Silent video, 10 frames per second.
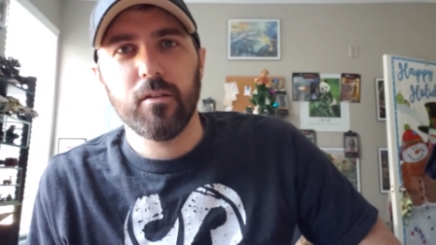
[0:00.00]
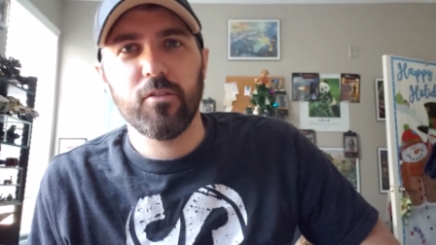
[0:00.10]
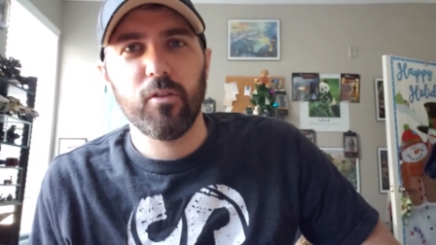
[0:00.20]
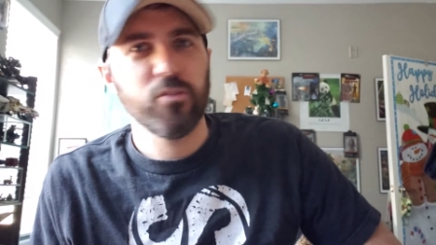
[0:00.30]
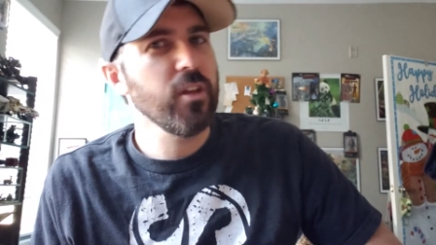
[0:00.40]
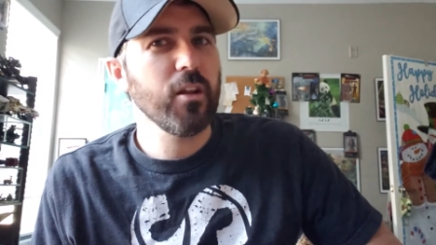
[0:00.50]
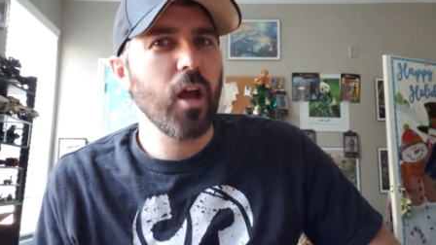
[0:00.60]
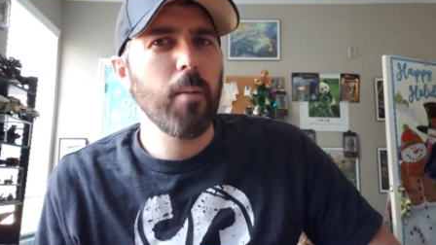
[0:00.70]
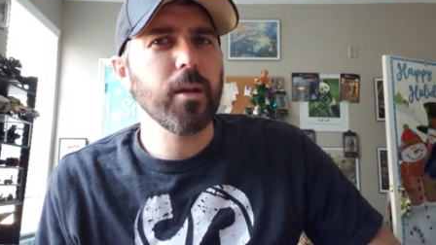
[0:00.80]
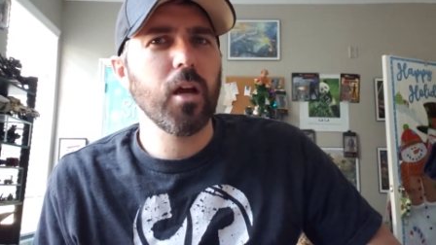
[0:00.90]
So it's not a
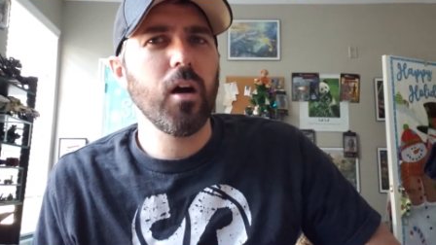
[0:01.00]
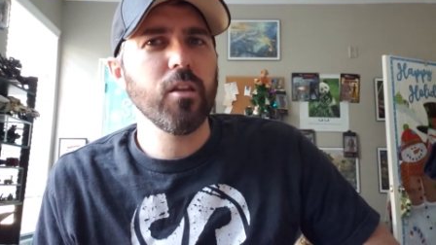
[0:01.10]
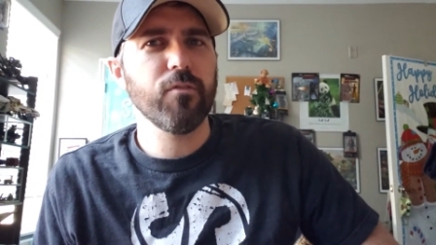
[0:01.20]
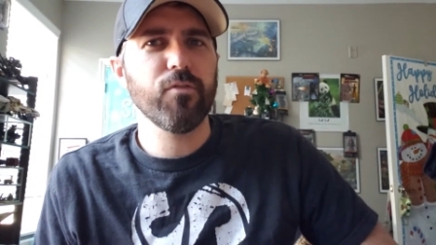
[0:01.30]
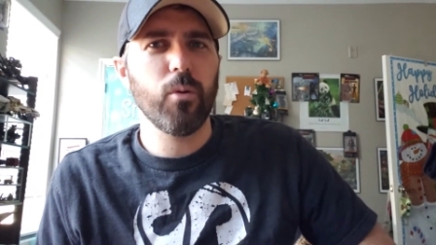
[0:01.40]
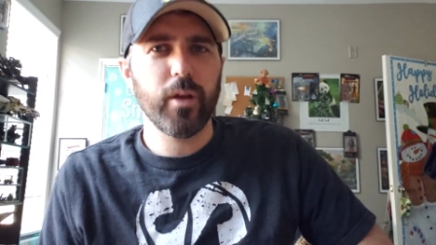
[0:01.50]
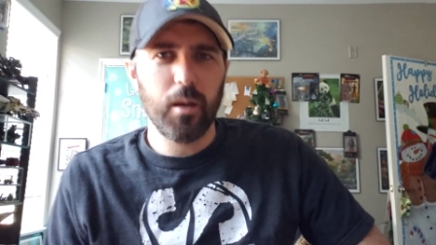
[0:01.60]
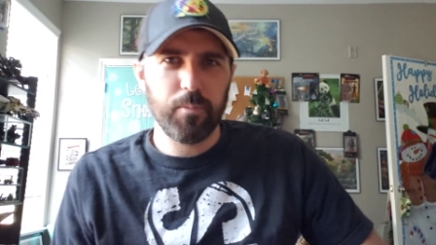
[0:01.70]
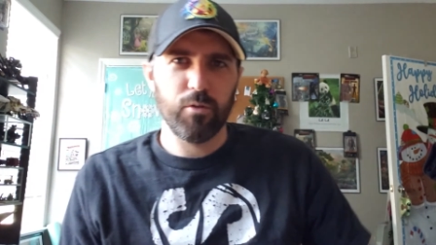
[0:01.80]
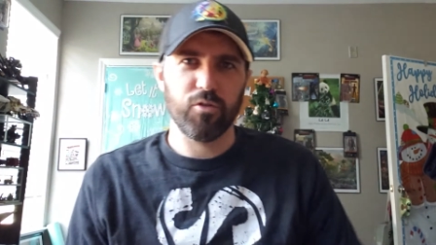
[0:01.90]
common cause of throwing
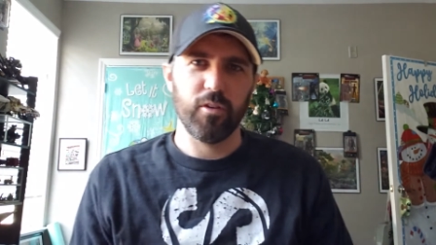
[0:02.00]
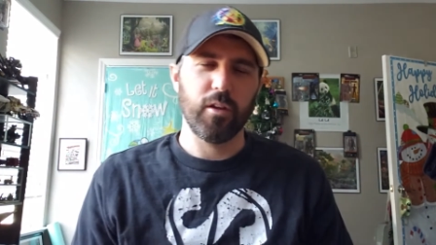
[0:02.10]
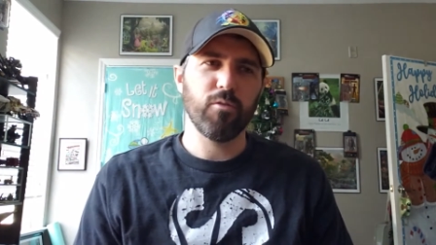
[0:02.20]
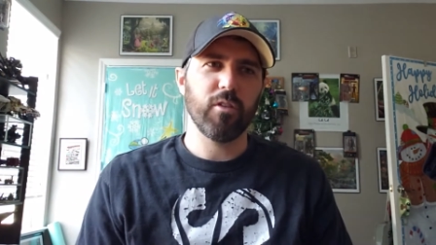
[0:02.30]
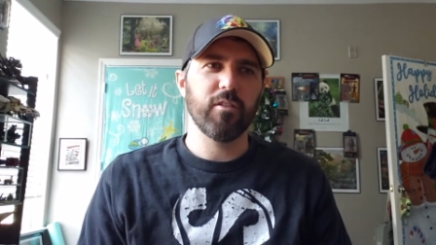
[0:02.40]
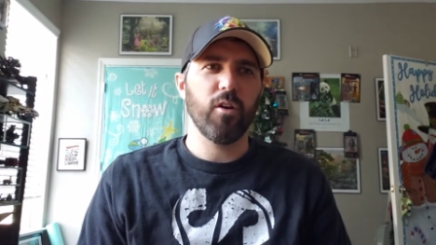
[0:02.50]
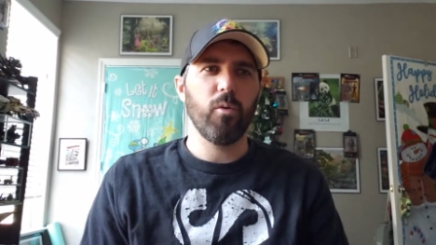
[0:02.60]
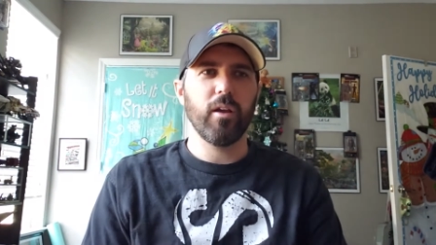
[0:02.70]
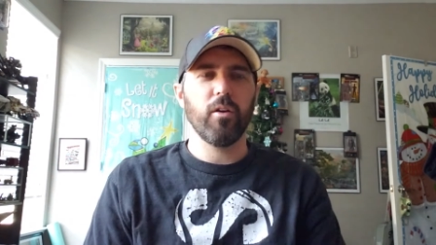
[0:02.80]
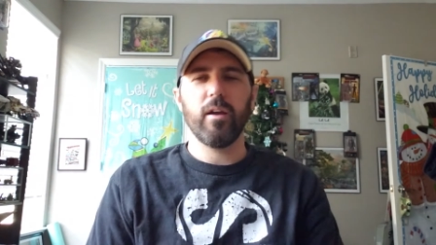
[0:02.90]
up usually. Usually it's,
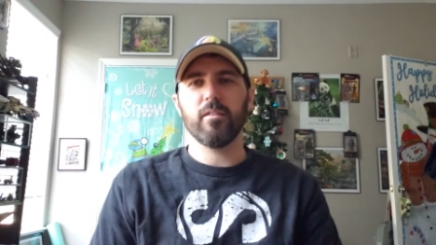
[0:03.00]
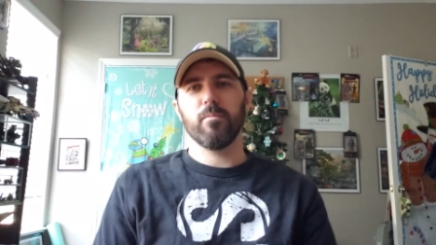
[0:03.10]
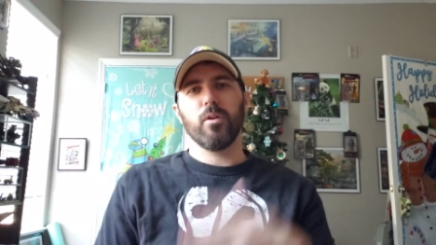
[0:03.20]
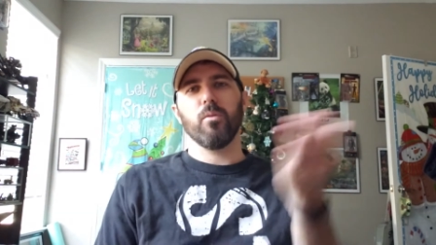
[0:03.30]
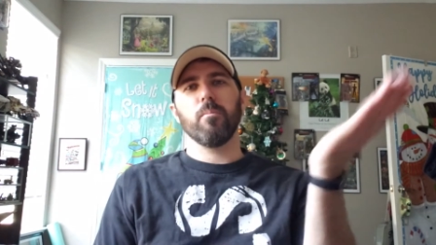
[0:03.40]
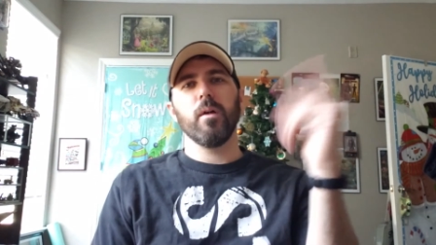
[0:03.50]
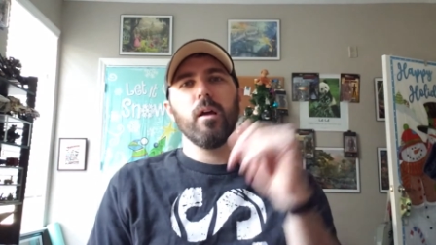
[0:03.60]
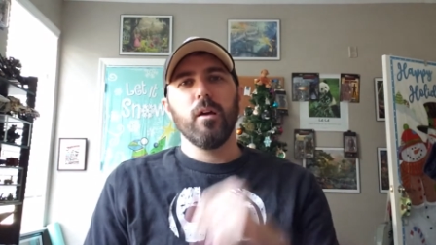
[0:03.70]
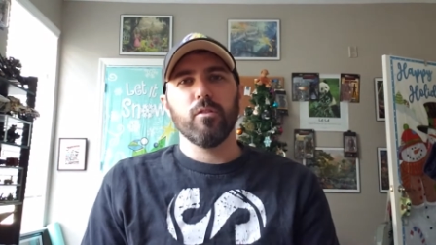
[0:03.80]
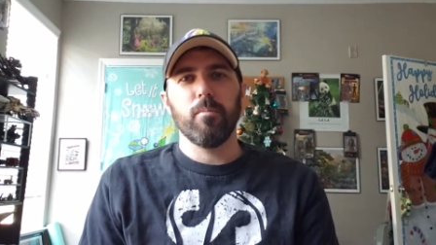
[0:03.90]
oh, I ate some
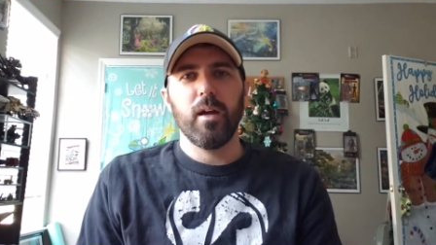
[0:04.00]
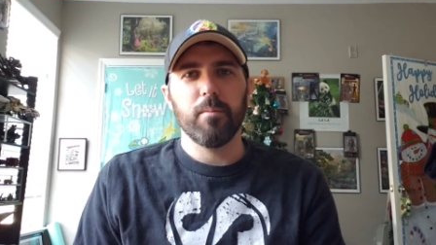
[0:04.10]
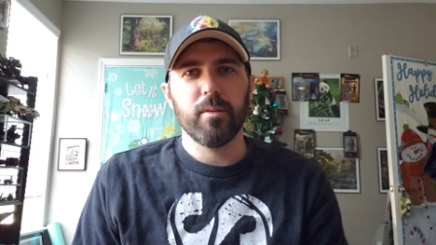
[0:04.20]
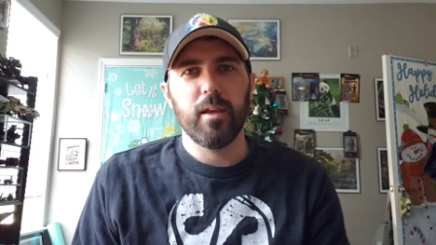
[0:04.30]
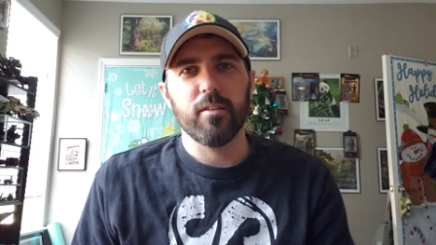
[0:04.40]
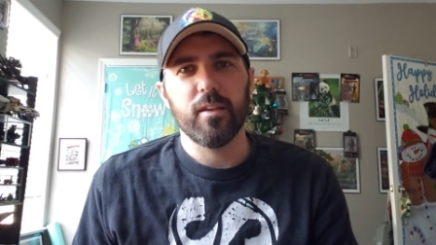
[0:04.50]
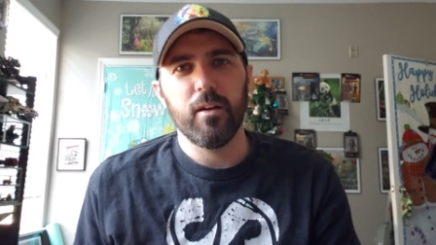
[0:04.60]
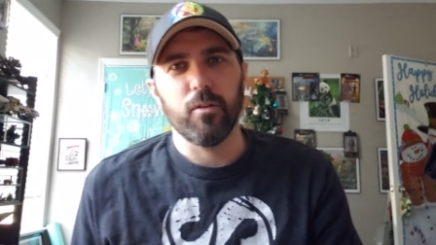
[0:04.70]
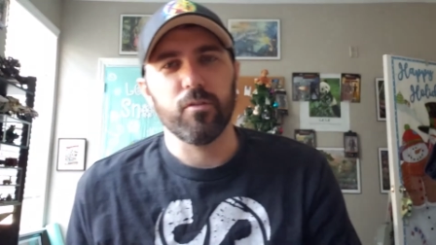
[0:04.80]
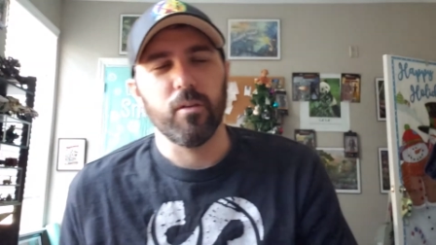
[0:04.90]
bad potato
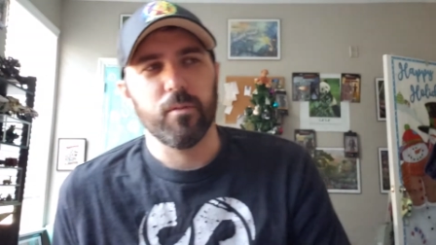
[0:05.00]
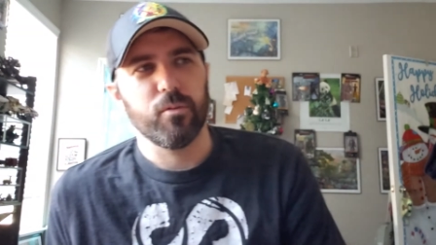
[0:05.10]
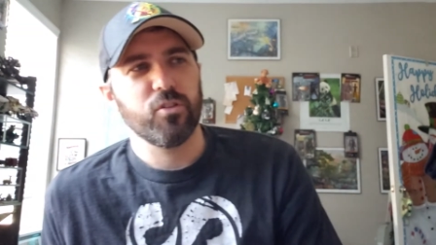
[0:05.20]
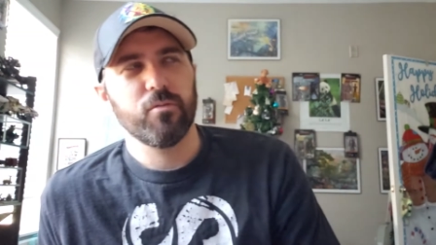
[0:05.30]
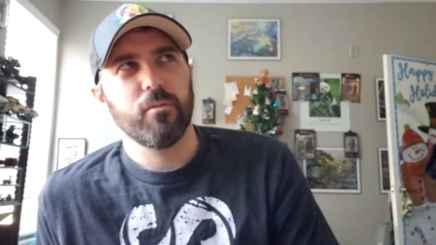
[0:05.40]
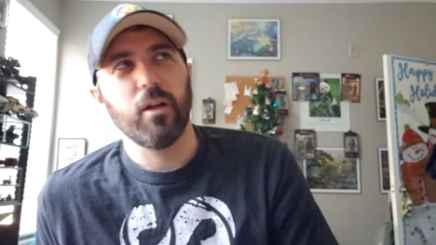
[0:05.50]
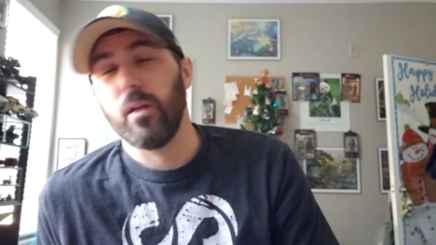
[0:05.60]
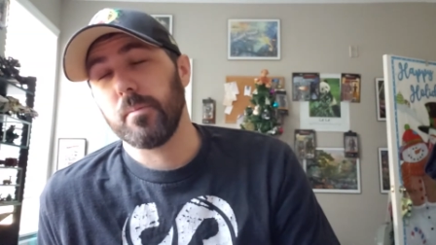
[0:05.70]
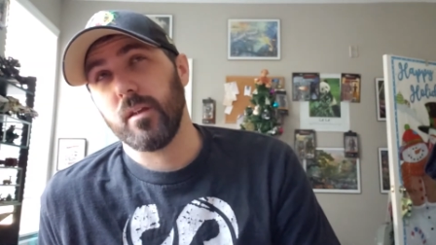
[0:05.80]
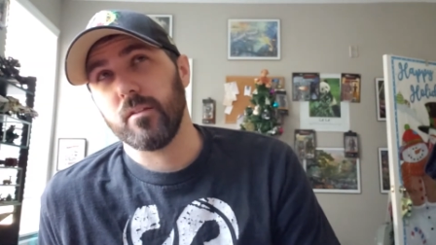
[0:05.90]
salad or something, which I don't
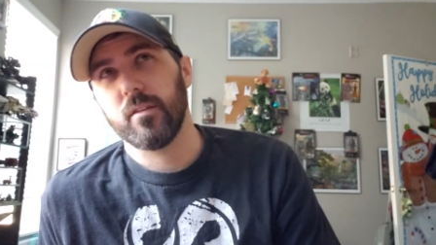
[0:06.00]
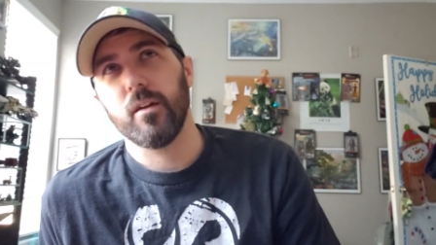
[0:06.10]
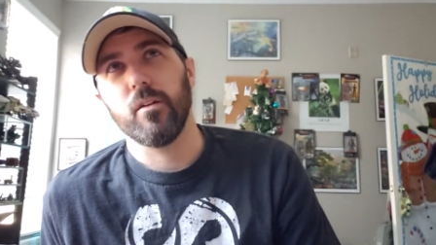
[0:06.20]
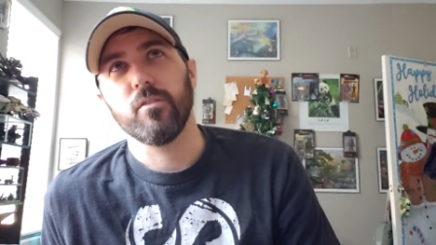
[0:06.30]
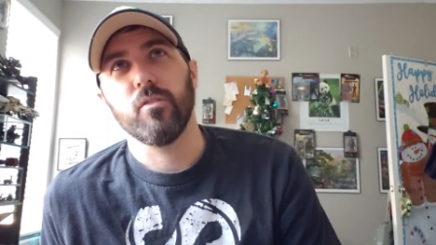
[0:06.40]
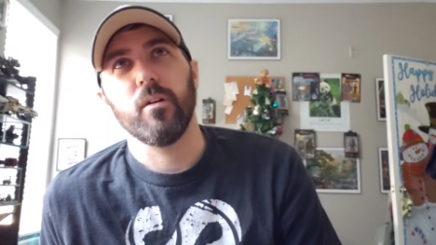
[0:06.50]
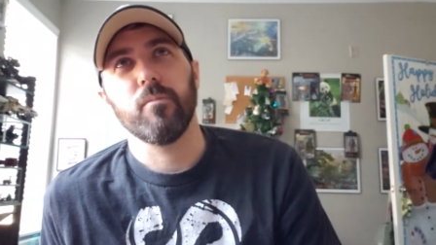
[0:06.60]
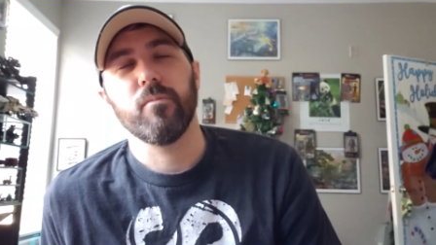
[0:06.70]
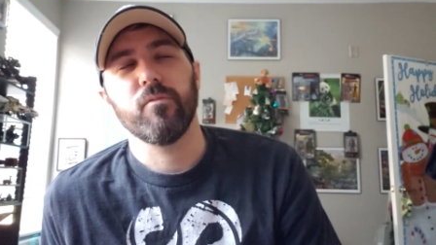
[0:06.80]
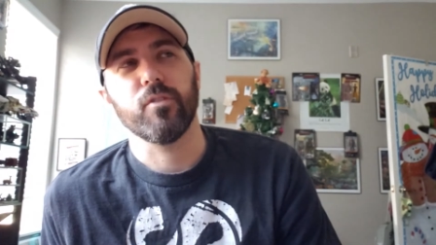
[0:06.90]
like potato salad, so
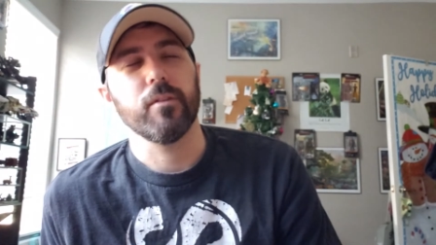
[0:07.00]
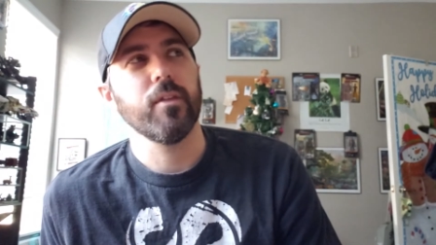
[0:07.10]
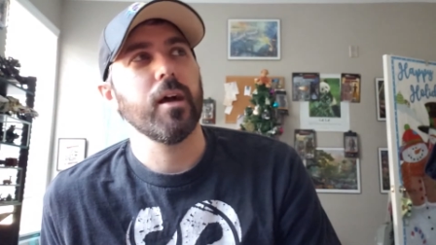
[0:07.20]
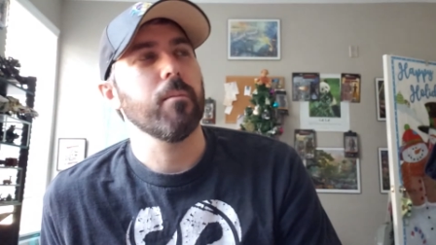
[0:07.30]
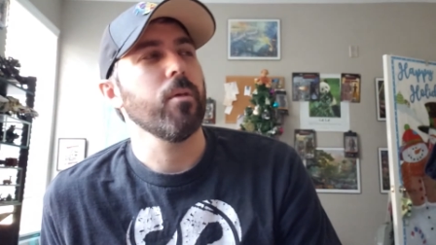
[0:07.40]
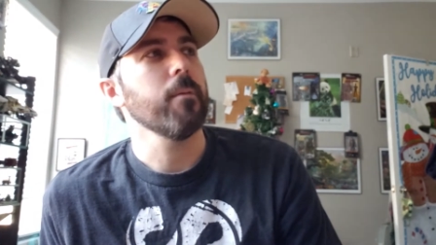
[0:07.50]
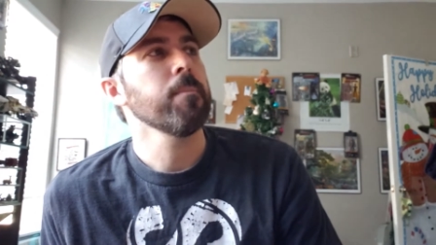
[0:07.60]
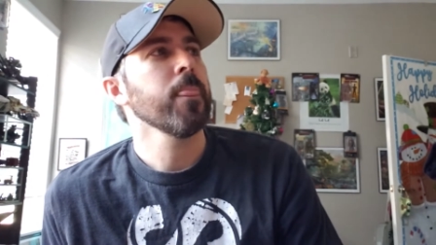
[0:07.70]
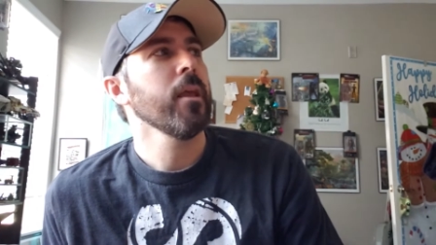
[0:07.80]
I'm free of that. But